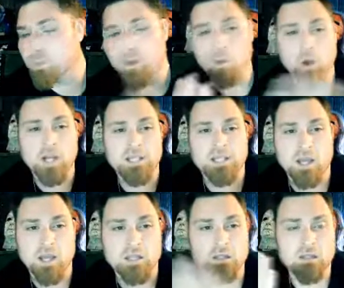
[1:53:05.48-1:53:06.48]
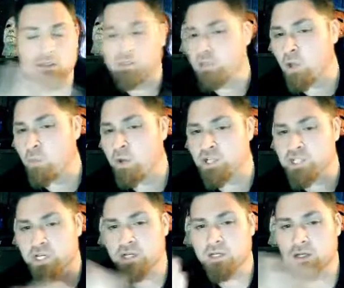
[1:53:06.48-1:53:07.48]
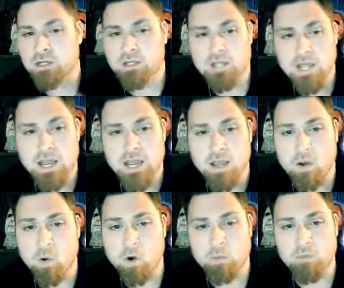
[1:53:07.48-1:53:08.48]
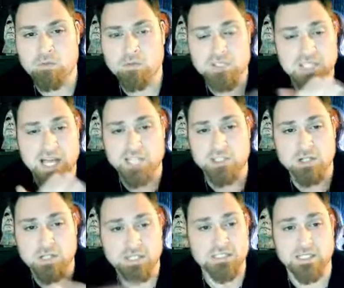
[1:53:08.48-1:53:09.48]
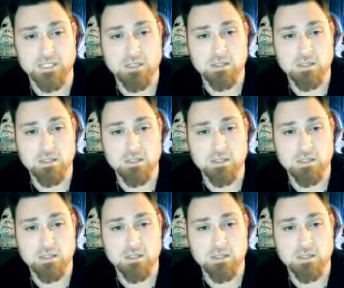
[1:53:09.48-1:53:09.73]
be a one and done, low budget horror movie slasher. That's it.